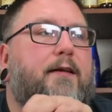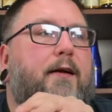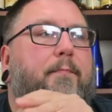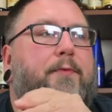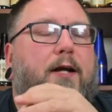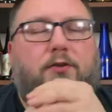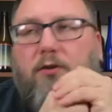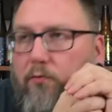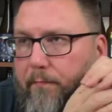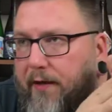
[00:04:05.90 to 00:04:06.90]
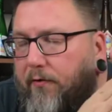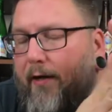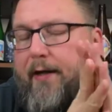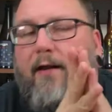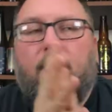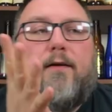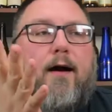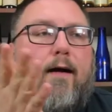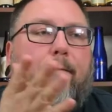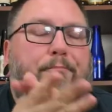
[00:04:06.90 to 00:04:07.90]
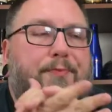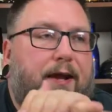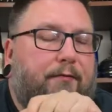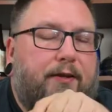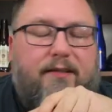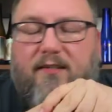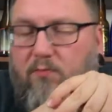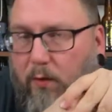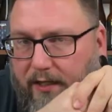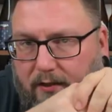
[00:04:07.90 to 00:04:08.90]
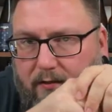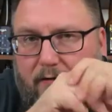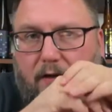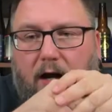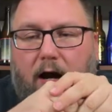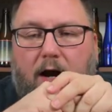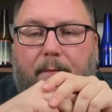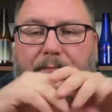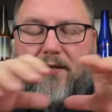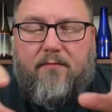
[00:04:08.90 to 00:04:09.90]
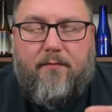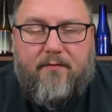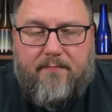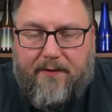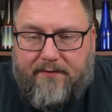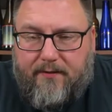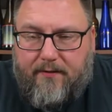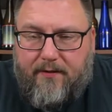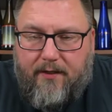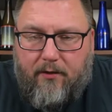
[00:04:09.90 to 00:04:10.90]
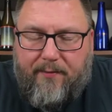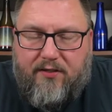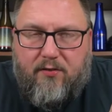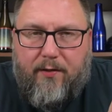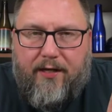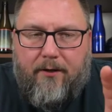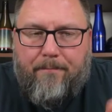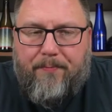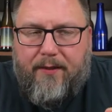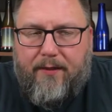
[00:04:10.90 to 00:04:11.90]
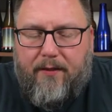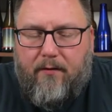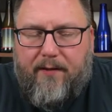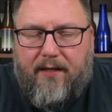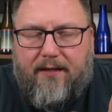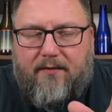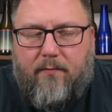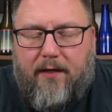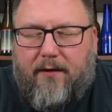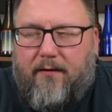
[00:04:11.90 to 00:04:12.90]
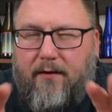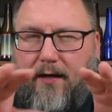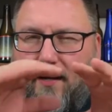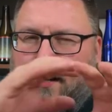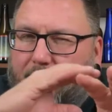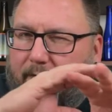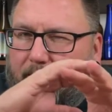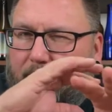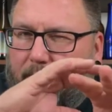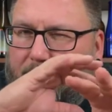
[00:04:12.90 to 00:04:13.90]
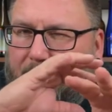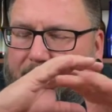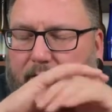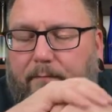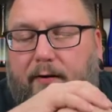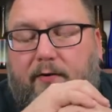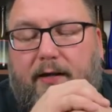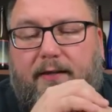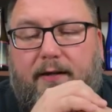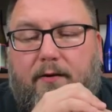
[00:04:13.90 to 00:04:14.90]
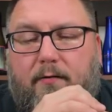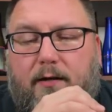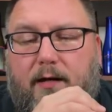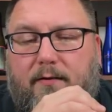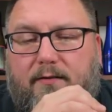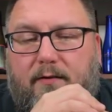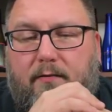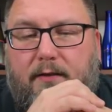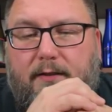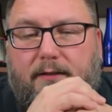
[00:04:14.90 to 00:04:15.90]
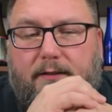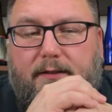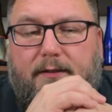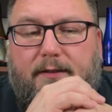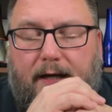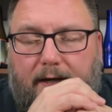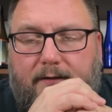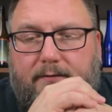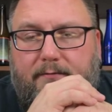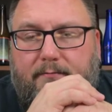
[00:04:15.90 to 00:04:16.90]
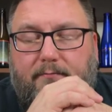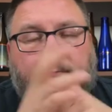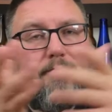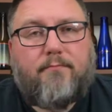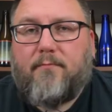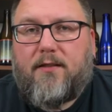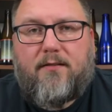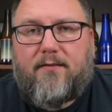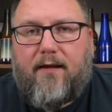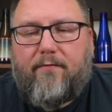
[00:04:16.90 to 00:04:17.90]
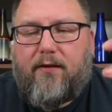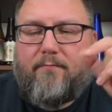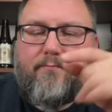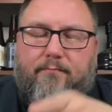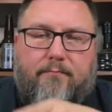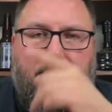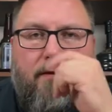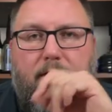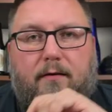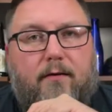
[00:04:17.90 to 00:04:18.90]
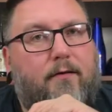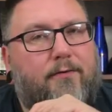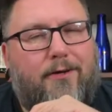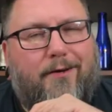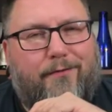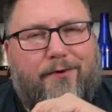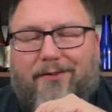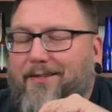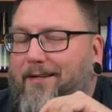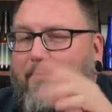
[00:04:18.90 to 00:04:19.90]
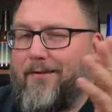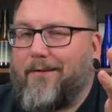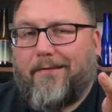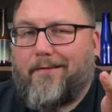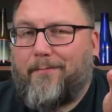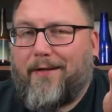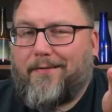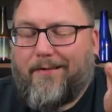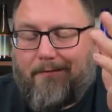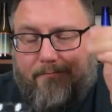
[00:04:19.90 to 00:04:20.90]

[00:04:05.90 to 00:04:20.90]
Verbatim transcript: Um, not too bittering, um, definitely sweet. Um, this one smells a little bit sweeter, a little bit less sweet, and kind of has that little dash of a buttery thing going on. So, yeah, let's just dive in. Dogs first, because dogs are the best.